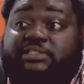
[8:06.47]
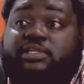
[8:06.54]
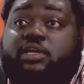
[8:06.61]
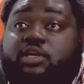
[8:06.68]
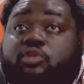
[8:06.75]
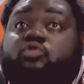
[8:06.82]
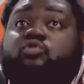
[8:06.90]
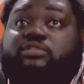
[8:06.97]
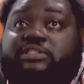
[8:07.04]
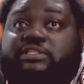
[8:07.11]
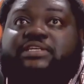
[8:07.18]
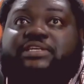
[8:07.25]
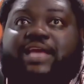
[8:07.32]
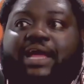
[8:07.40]
you see
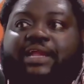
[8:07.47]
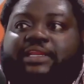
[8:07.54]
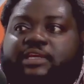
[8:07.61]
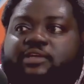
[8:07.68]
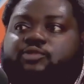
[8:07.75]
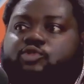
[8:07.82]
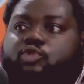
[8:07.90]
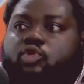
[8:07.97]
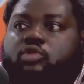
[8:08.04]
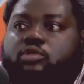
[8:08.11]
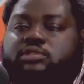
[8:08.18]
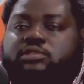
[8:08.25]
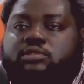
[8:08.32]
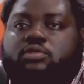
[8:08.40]
Ghanaian
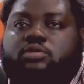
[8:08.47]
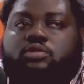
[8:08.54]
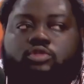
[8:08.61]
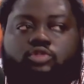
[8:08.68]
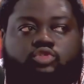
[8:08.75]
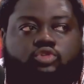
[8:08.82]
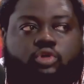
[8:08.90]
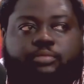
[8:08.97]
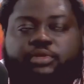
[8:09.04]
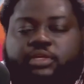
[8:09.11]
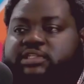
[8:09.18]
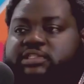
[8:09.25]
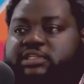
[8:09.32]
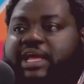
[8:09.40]
songs
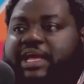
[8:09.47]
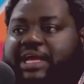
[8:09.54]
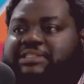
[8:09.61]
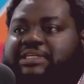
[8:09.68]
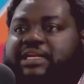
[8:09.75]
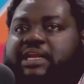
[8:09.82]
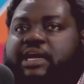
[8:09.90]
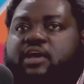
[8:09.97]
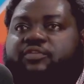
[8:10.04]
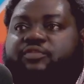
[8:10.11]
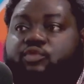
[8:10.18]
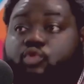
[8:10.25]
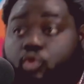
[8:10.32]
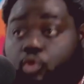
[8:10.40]
dominating. Like as now, if you
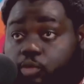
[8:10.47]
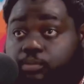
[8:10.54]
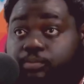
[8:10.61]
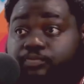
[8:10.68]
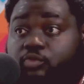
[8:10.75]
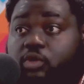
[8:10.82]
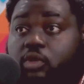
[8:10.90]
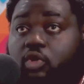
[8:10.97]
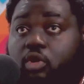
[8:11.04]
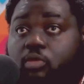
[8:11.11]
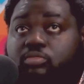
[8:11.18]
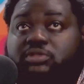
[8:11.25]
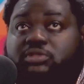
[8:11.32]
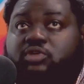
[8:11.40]
go,
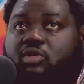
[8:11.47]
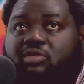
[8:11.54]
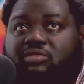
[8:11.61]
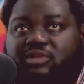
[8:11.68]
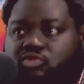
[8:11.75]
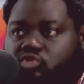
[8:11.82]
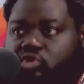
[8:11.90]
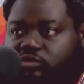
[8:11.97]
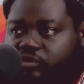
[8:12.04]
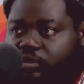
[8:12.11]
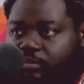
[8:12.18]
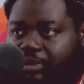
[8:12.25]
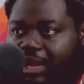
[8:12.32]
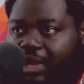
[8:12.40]
almost all the songs from
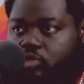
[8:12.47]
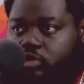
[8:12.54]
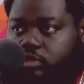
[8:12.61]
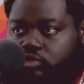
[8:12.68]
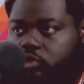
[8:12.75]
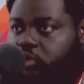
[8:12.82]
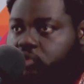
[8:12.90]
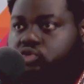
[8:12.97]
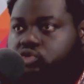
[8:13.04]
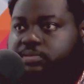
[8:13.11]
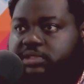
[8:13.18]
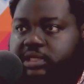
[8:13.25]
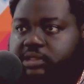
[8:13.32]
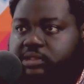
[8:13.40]
Blacko is on the top
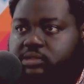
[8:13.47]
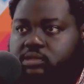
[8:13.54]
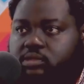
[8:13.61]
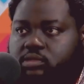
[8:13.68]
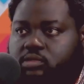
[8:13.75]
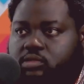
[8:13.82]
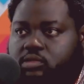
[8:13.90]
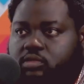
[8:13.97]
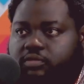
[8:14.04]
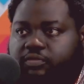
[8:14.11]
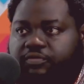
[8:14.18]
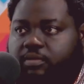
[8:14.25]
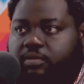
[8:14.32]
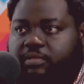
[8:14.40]
10.
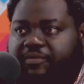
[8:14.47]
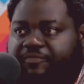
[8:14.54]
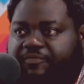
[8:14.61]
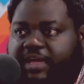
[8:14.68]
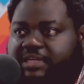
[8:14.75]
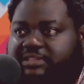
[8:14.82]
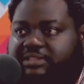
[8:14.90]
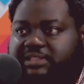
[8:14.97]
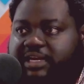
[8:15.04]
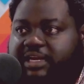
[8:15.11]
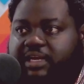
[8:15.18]
From the first 3